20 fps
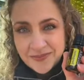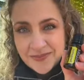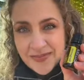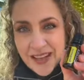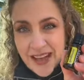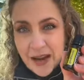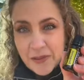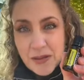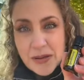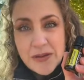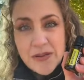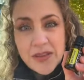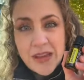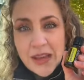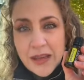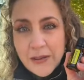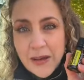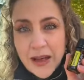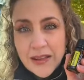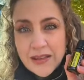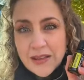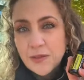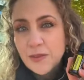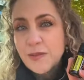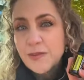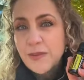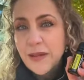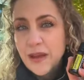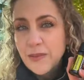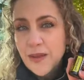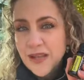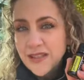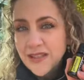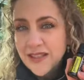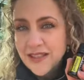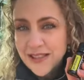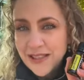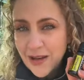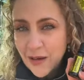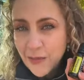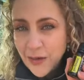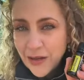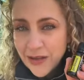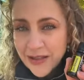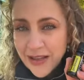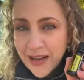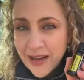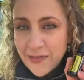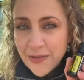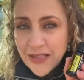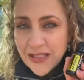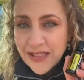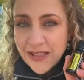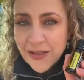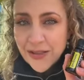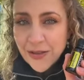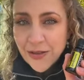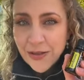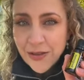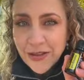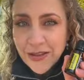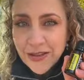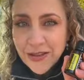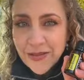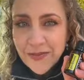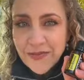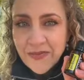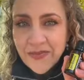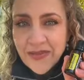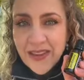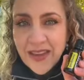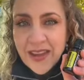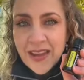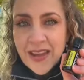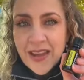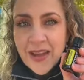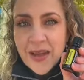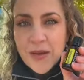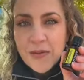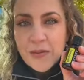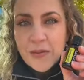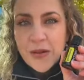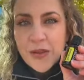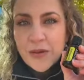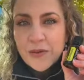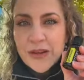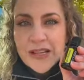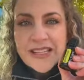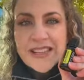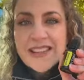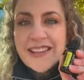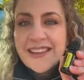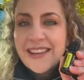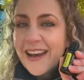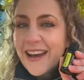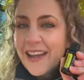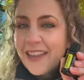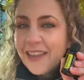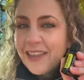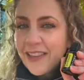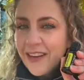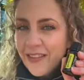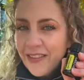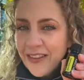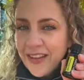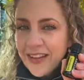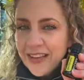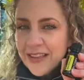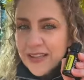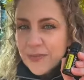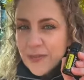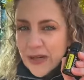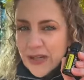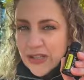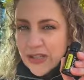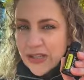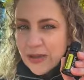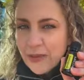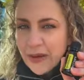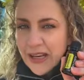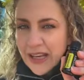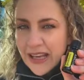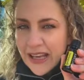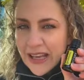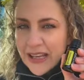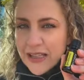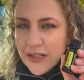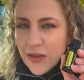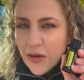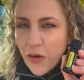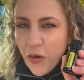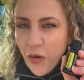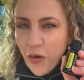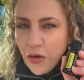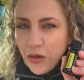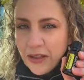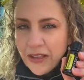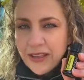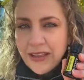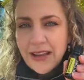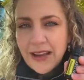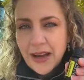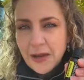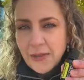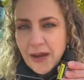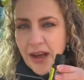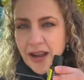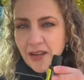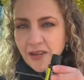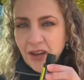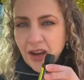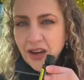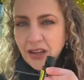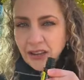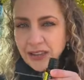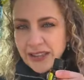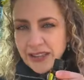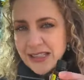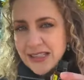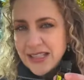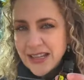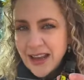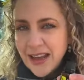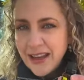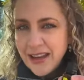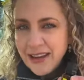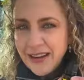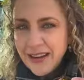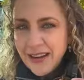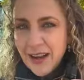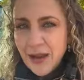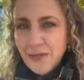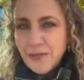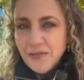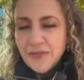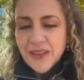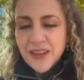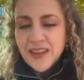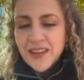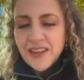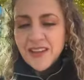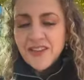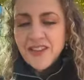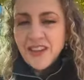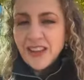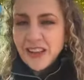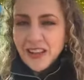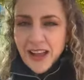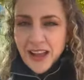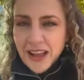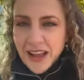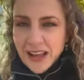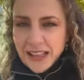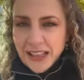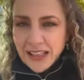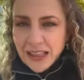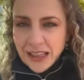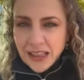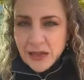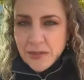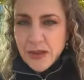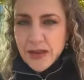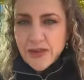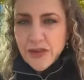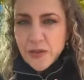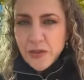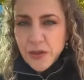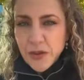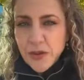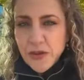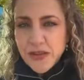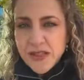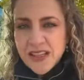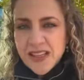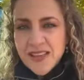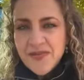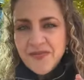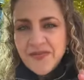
Yeah, we think about this one maybe as a summertime essential oil, but the reason that I love it, especially when it gets cold and I'm kind of huddled inside and I'm feeling like I need a little bit of a boost,